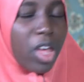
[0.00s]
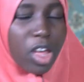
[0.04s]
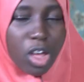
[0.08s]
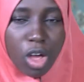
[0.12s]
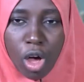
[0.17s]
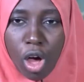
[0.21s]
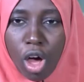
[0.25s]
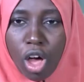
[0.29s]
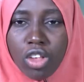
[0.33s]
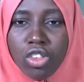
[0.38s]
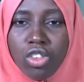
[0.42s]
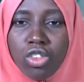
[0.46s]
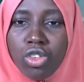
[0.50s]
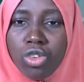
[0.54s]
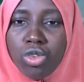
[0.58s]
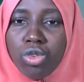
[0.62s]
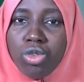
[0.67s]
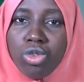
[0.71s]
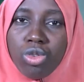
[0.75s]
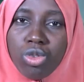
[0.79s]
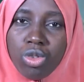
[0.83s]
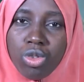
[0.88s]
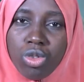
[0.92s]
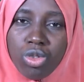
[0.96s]

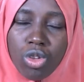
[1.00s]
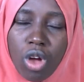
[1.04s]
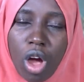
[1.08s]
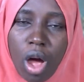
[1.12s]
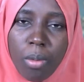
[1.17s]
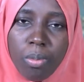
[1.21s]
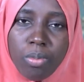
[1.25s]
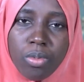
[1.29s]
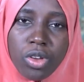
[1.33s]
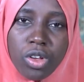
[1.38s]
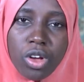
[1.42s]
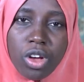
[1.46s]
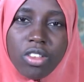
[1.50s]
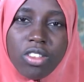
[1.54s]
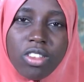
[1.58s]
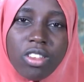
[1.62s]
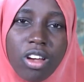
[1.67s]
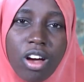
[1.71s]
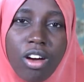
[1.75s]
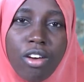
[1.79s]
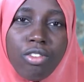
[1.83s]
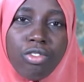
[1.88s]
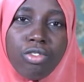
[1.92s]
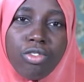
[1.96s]

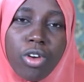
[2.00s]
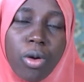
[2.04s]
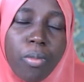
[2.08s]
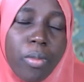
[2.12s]
yourself